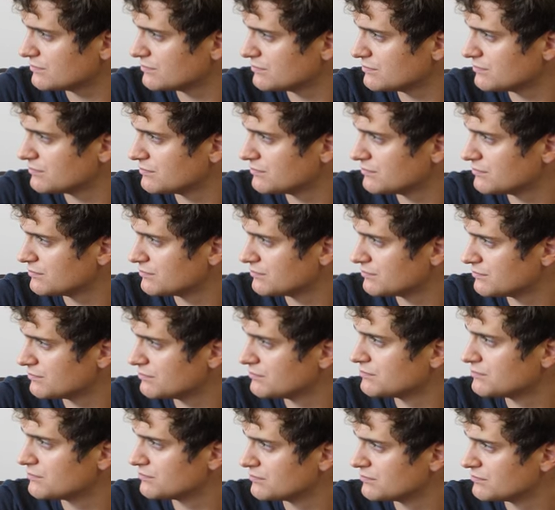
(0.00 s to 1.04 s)

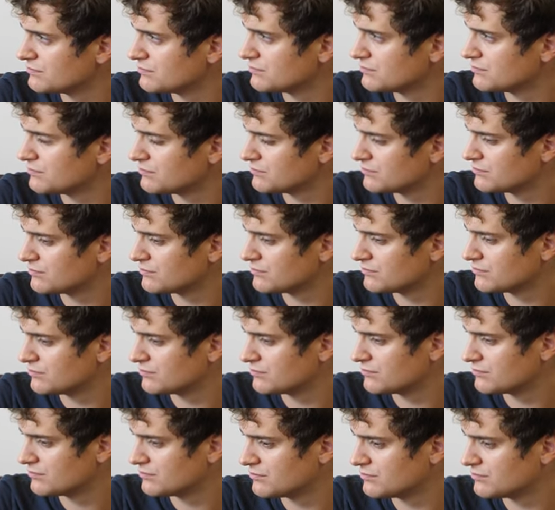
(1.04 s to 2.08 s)

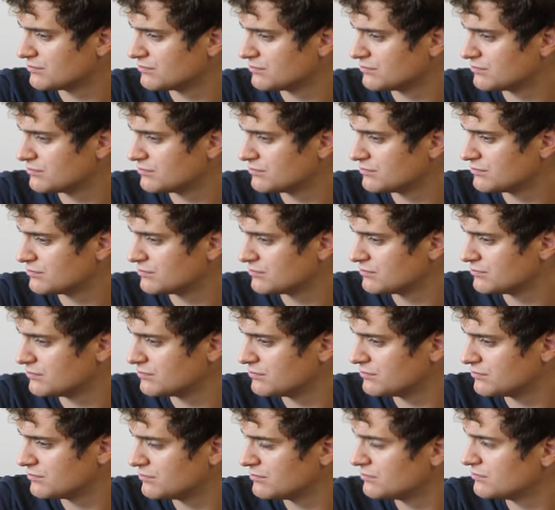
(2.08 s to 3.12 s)

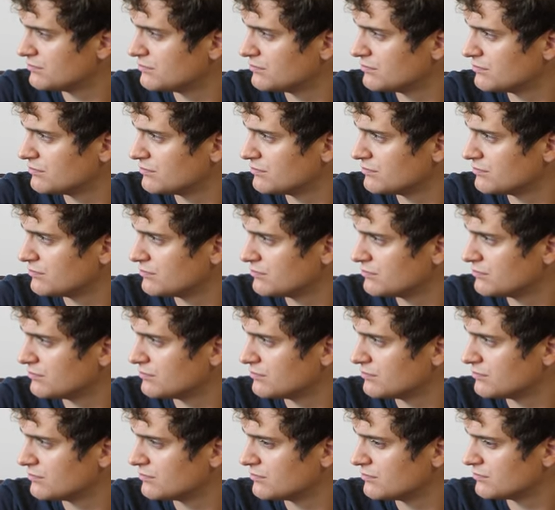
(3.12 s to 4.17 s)

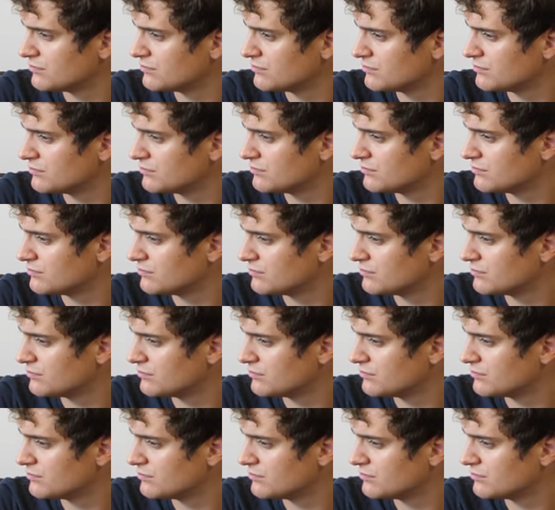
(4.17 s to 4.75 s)
(not speaking)